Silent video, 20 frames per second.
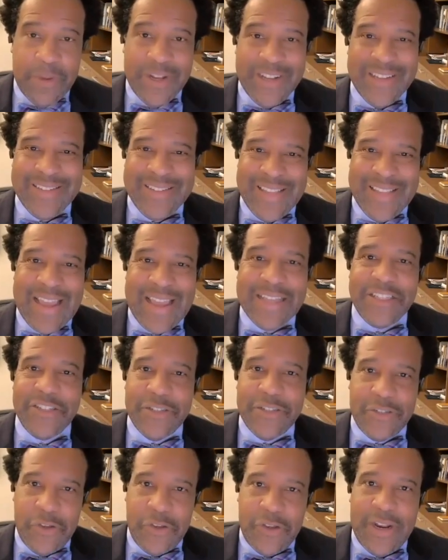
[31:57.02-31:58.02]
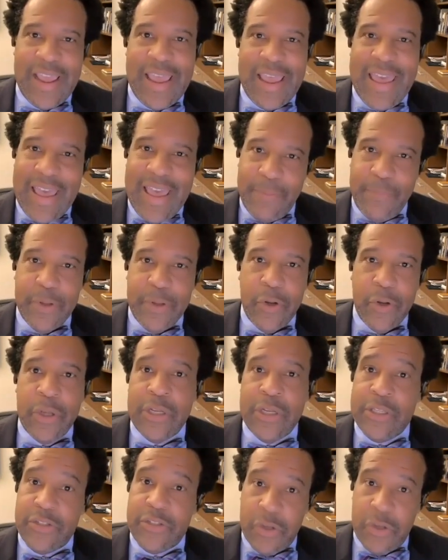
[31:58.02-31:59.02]
but it's not just going to happen
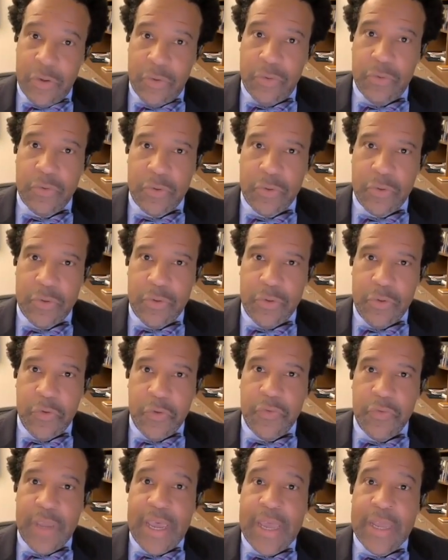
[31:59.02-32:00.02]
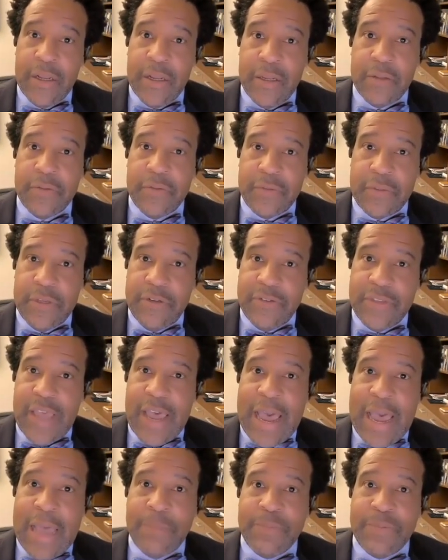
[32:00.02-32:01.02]
on its own you gotta there's
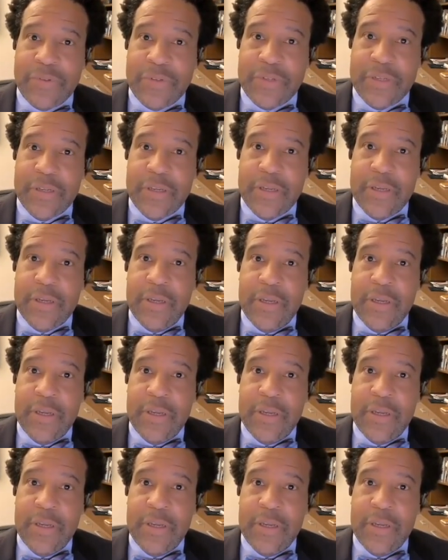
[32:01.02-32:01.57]
ops